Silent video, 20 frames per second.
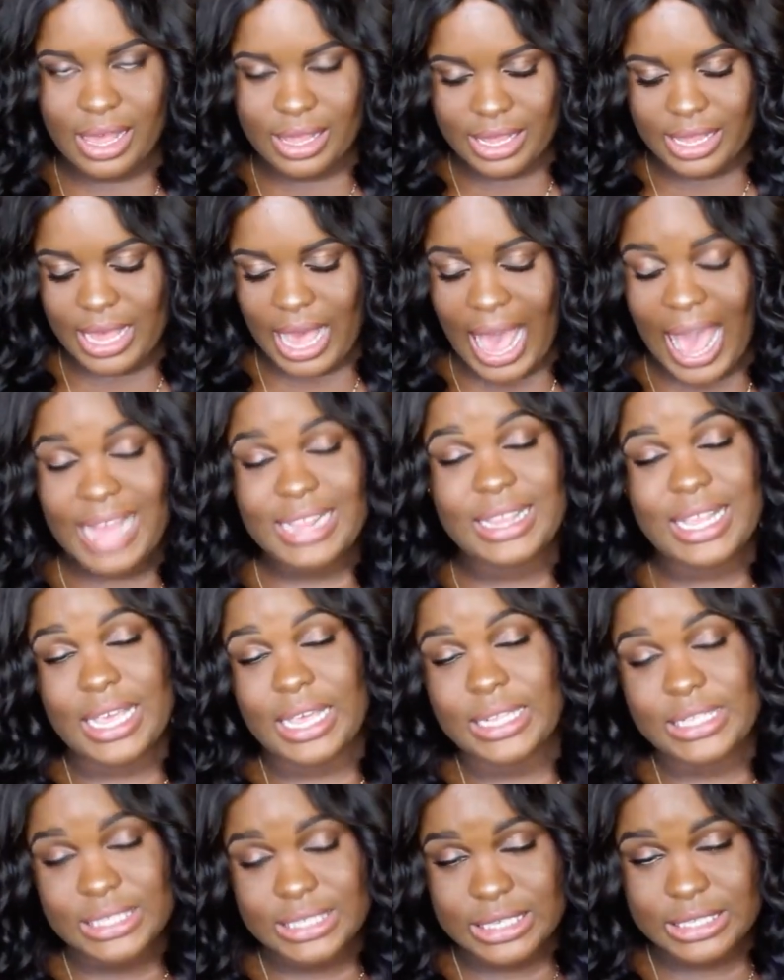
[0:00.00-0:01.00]
I
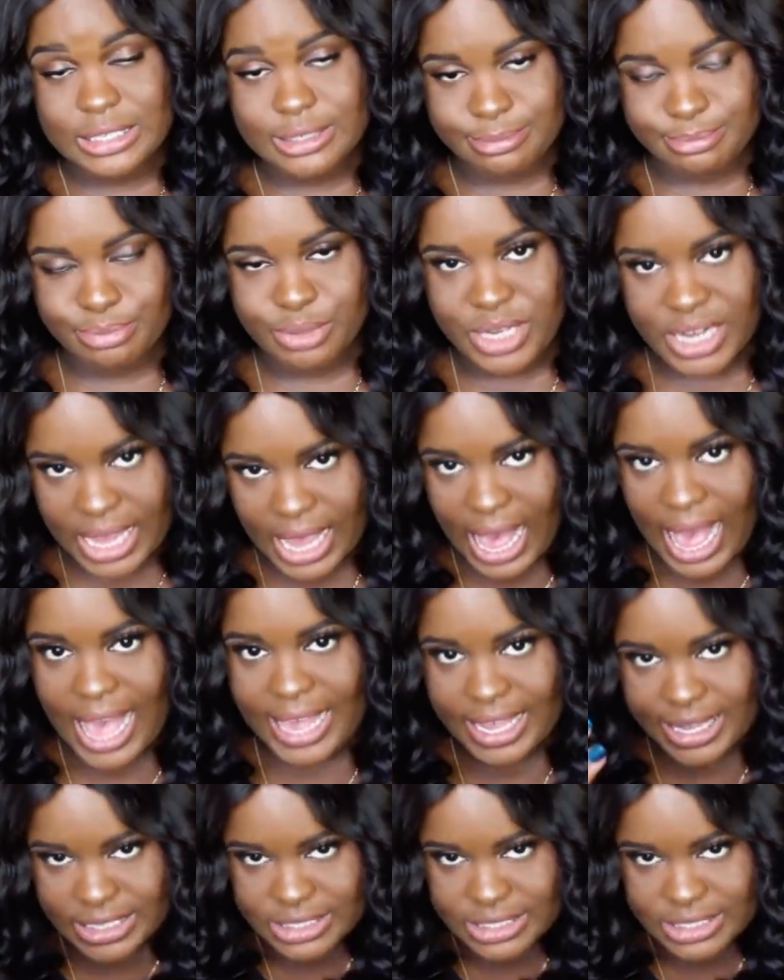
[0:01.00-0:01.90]
think it sits pretty high.